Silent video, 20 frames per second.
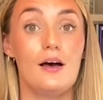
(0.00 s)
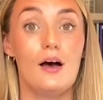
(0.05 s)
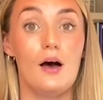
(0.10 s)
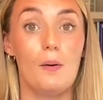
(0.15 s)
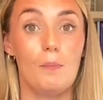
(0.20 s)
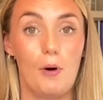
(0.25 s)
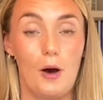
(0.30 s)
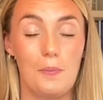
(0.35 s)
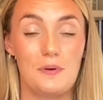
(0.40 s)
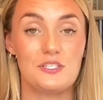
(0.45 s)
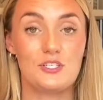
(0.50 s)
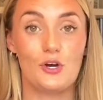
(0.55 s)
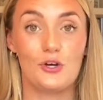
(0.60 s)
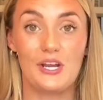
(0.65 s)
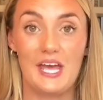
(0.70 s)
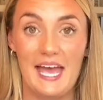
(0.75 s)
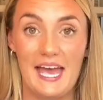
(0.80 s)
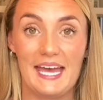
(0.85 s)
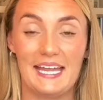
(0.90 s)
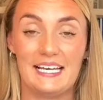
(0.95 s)
Papa's got a
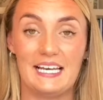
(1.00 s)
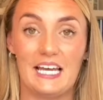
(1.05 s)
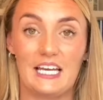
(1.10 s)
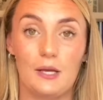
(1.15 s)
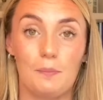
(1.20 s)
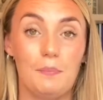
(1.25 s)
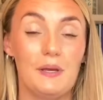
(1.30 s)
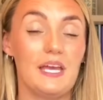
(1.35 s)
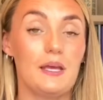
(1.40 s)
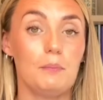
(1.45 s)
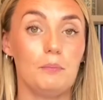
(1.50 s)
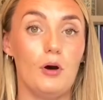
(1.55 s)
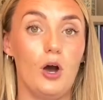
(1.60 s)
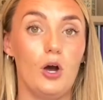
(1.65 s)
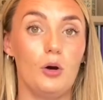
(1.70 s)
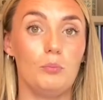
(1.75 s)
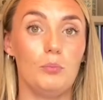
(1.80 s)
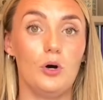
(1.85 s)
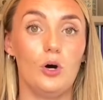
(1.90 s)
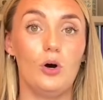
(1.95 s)
head like a ping
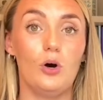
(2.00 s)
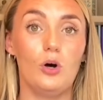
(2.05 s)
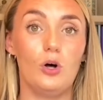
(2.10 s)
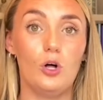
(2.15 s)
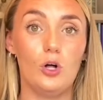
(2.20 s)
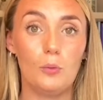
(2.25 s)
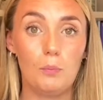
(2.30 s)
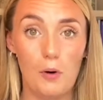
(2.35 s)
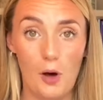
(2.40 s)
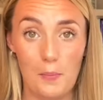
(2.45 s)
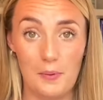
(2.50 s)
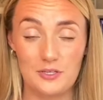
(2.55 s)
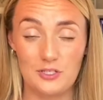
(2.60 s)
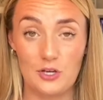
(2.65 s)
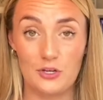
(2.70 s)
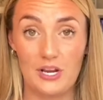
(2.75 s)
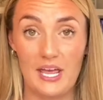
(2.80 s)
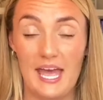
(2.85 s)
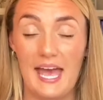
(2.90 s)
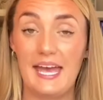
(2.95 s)
pong ball. Papa's
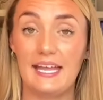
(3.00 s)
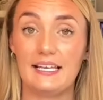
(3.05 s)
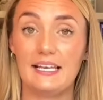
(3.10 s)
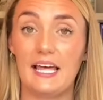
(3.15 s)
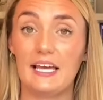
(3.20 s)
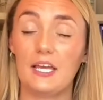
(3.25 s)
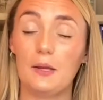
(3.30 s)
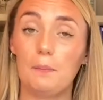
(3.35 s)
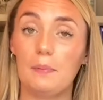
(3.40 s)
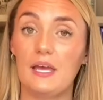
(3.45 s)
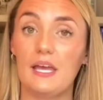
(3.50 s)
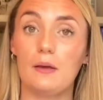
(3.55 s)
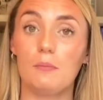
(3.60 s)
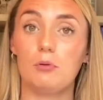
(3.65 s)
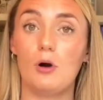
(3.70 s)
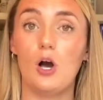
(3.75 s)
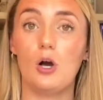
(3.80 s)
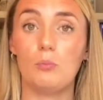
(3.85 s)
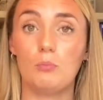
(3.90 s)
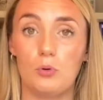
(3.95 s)
got a head like a ping
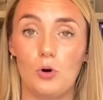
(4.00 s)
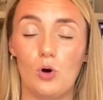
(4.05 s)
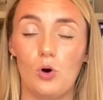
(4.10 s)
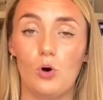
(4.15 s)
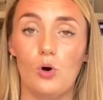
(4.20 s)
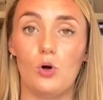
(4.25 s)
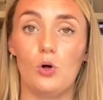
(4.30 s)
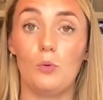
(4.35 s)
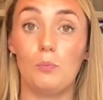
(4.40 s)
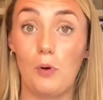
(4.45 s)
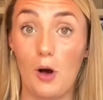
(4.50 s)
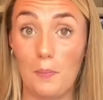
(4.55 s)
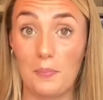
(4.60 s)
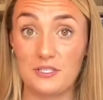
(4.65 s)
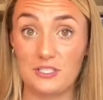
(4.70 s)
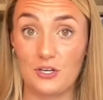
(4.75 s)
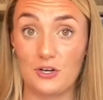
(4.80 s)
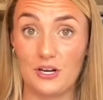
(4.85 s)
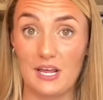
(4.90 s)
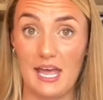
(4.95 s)
pong ball. Papa's
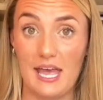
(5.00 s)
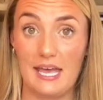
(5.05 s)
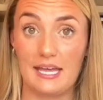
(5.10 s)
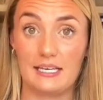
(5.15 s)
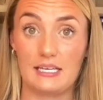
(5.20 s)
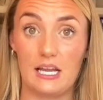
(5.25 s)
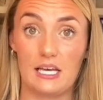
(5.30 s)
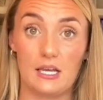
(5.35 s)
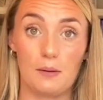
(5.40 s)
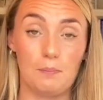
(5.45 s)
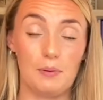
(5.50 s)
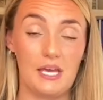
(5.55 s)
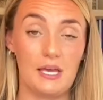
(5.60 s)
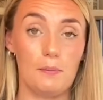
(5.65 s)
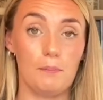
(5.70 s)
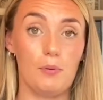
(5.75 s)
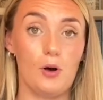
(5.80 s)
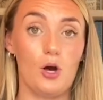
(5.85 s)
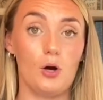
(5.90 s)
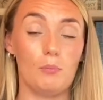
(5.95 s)
got a head like a ping
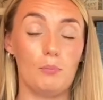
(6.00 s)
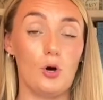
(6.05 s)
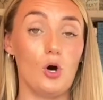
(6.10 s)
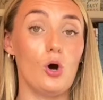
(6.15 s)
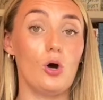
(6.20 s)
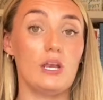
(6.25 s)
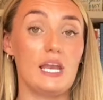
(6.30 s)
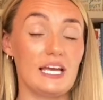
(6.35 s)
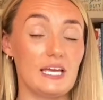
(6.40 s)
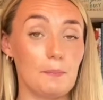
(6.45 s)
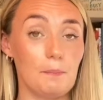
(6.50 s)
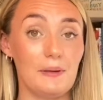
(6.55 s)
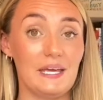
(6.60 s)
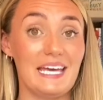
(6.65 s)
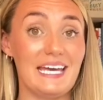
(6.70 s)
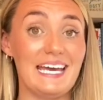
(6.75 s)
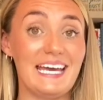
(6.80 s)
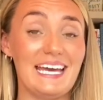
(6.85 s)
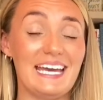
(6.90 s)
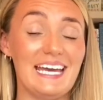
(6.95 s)
pong ball, like
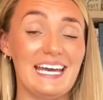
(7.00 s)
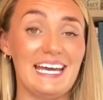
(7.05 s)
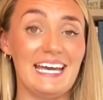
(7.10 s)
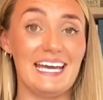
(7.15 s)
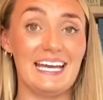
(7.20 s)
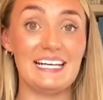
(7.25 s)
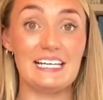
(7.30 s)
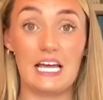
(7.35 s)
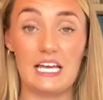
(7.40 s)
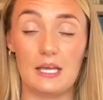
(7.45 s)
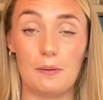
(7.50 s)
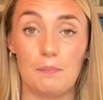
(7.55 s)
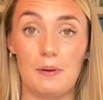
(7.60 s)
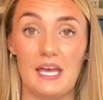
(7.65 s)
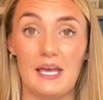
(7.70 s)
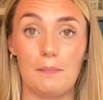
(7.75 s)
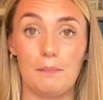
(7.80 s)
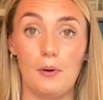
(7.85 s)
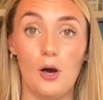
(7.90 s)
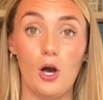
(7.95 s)
a
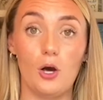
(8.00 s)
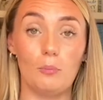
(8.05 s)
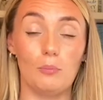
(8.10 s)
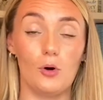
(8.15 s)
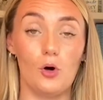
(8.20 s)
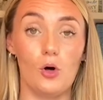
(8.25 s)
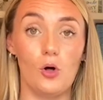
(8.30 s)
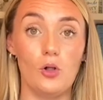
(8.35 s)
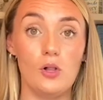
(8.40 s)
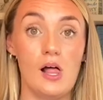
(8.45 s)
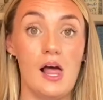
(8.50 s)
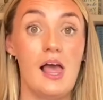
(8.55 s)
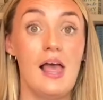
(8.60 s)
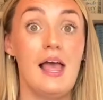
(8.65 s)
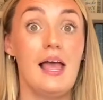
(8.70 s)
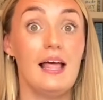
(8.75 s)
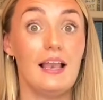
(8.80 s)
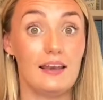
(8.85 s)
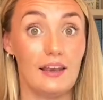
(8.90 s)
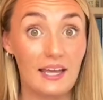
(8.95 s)
ping pong ball.
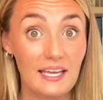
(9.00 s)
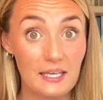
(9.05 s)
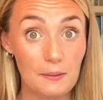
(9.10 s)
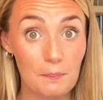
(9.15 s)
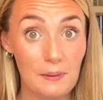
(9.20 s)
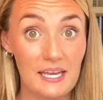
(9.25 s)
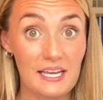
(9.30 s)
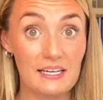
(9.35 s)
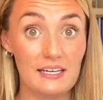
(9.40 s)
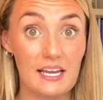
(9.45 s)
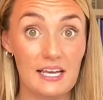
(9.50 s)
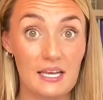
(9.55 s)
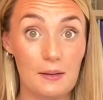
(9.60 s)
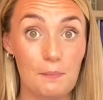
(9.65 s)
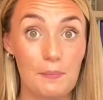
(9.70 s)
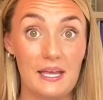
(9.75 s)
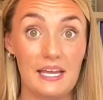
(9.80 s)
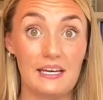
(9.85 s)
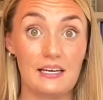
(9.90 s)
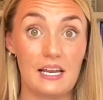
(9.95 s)
Like a ping, like a
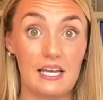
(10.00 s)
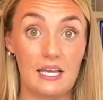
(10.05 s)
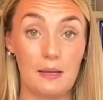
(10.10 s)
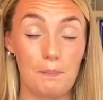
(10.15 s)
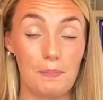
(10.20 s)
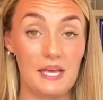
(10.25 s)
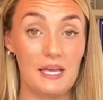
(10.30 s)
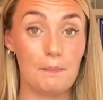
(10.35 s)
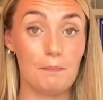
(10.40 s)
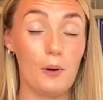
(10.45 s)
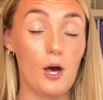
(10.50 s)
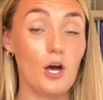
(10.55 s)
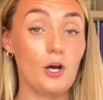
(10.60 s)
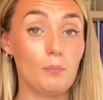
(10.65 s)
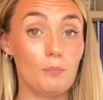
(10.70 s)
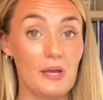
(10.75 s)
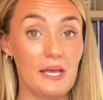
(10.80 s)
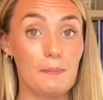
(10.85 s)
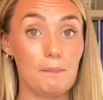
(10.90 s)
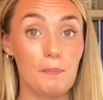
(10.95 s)
ping, like a ping pong,
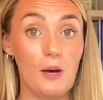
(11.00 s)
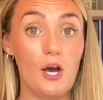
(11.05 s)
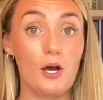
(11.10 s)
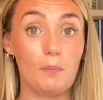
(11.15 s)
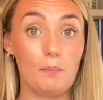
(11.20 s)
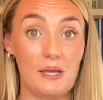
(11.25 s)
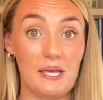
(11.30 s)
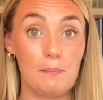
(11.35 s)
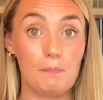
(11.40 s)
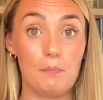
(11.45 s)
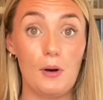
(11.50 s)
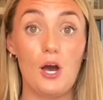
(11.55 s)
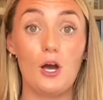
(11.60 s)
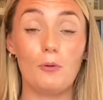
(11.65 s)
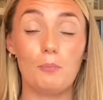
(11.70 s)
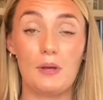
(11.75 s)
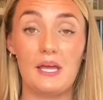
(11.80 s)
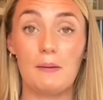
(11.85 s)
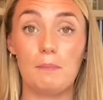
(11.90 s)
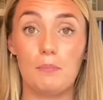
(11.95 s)
ping pong, ping pong,
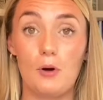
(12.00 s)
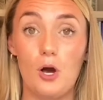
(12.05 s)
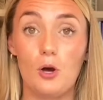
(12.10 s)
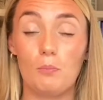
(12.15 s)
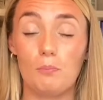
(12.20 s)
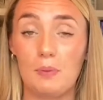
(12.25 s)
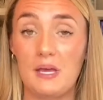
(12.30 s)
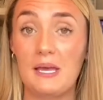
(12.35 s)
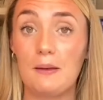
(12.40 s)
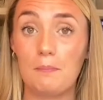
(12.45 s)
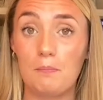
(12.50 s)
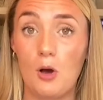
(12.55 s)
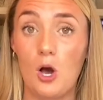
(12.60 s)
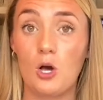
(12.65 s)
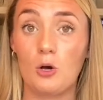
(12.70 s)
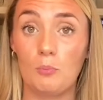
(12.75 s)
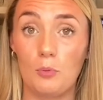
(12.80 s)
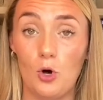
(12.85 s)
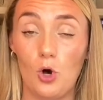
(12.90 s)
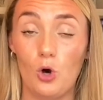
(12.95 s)
ping pong, ping
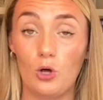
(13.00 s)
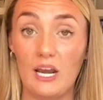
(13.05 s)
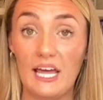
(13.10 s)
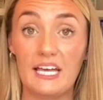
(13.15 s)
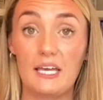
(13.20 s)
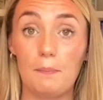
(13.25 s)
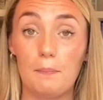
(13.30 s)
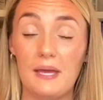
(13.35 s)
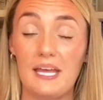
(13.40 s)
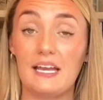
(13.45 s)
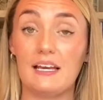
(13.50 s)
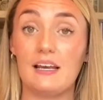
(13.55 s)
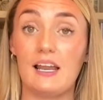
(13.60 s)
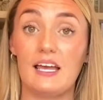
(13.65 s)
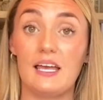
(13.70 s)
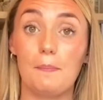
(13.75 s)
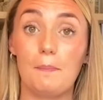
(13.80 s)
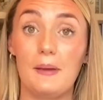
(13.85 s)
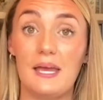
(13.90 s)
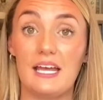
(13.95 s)
pong ball. Like a ping, like
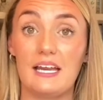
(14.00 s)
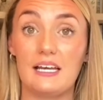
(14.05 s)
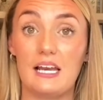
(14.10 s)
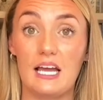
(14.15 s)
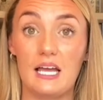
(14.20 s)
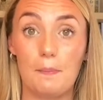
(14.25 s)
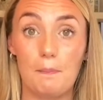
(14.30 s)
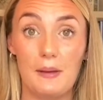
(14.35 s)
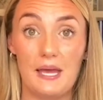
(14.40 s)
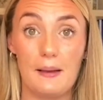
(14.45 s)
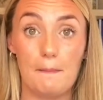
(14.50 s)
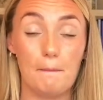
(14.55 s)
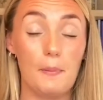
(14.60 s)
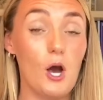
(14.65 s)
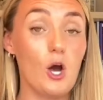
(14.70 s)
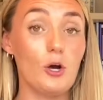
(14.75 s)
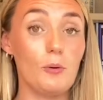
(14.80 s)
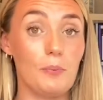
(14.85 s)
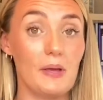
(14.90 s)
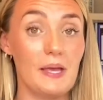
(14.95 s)
a ping, like a ping
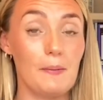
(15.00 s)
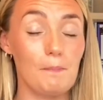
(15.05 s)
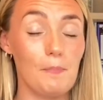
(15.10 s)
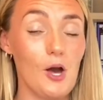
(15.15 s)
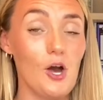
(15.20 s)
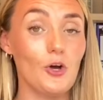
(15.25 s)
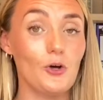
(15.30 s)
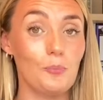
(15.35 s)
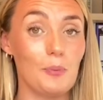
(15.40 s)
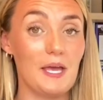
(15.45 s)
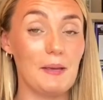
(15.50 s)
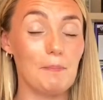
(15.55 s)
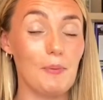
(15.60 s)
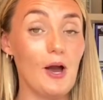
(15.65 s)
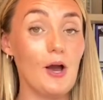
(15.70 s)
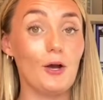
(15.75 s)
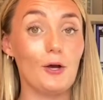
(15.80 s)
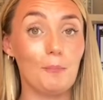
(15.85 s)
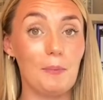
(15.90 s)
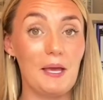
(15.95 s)
pong, ping pong, ping
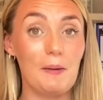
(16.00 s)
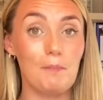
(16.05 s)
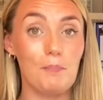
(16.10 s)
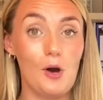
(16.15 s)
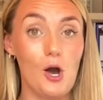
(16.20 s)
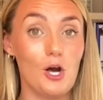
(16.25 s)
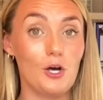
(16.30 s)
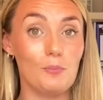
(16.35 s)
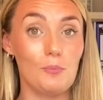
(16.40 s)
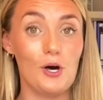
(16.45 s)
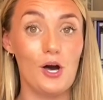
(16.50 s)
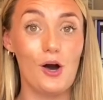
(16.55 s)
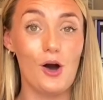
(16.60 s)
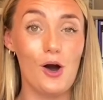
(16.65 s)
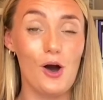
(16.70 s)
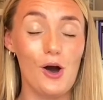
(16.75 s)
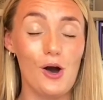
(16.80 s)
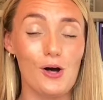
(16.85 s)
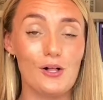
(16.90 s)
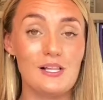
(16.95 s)
pong, ping pong
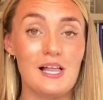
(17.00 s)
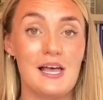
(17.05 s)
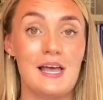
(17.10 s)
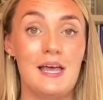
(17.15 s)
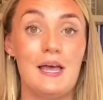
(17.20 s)
ball.